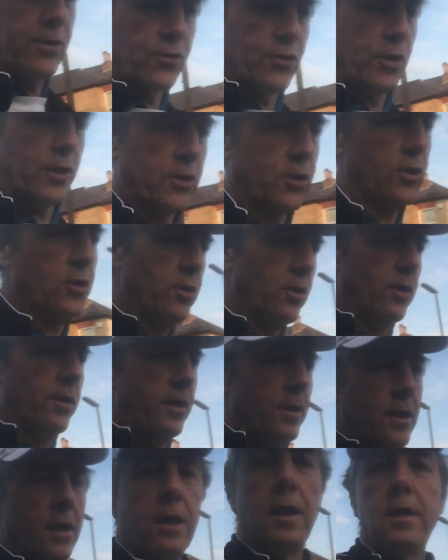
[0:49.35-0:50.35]
traditional
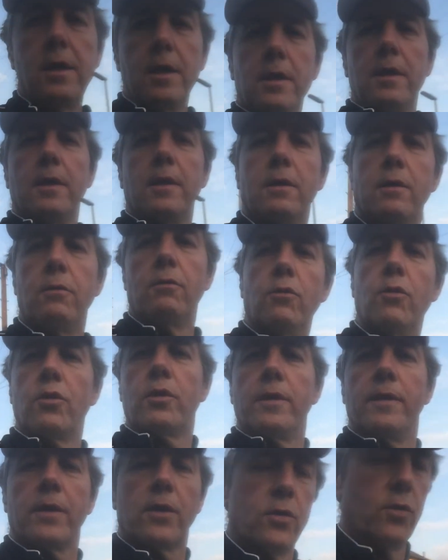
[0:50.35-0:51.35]

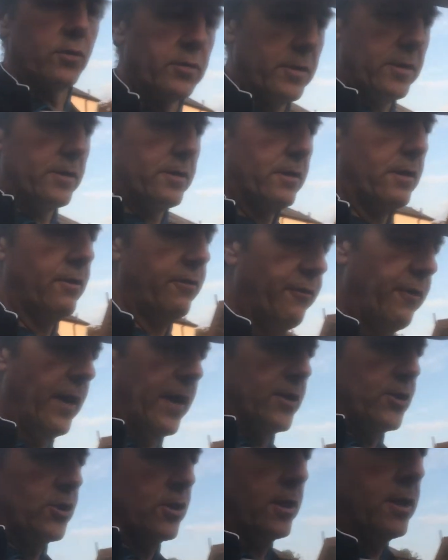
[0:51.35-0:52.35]
Walking The Courses
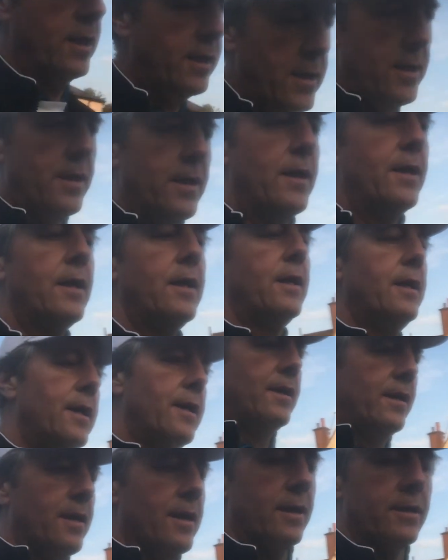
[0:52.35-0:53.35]
fashion.
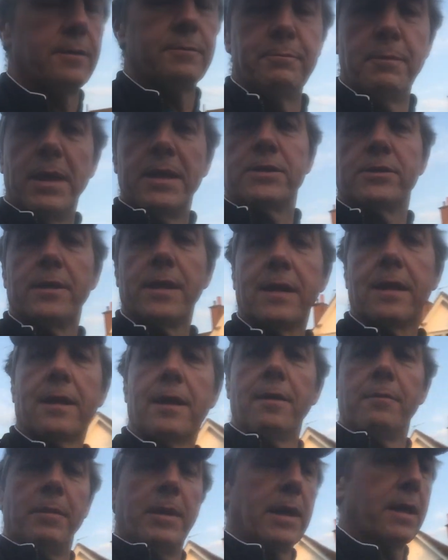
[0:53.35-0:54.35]
I imagine that'll
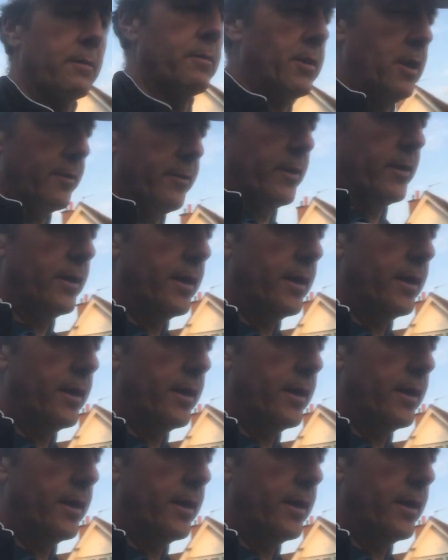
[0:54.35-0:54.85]
come back and bite me in